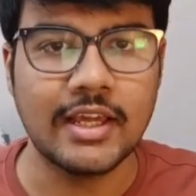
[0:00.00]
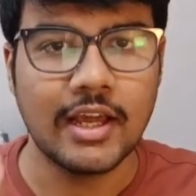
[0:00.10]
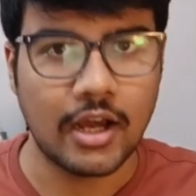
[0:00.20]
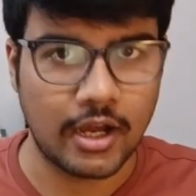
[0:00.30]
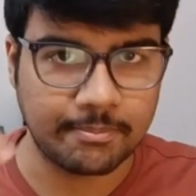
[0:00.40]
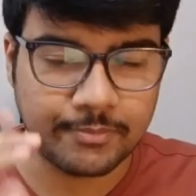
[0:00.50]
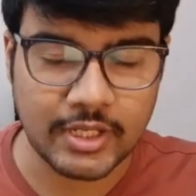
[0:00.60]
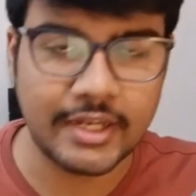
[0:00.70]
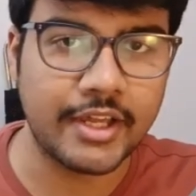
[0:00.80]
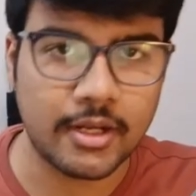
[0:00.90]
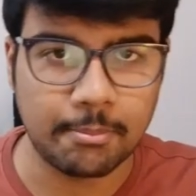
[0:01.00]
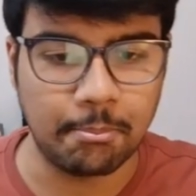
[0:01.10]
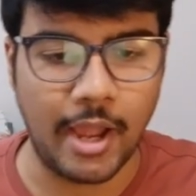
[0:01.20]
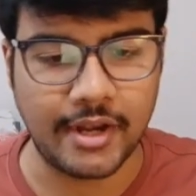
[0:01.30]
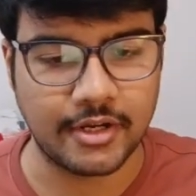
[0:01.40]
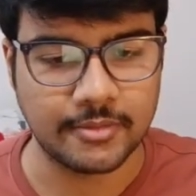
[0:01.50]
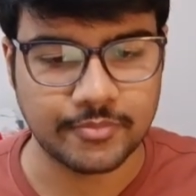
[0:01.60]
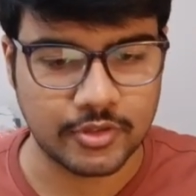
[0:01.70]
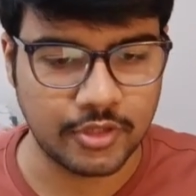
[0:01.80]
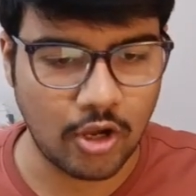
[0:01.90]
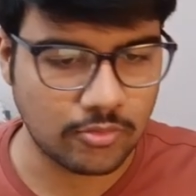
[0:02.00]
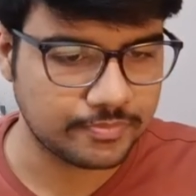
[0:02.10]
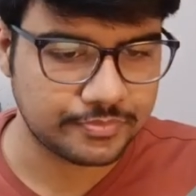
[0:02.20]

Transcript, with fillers: uh, clear manner now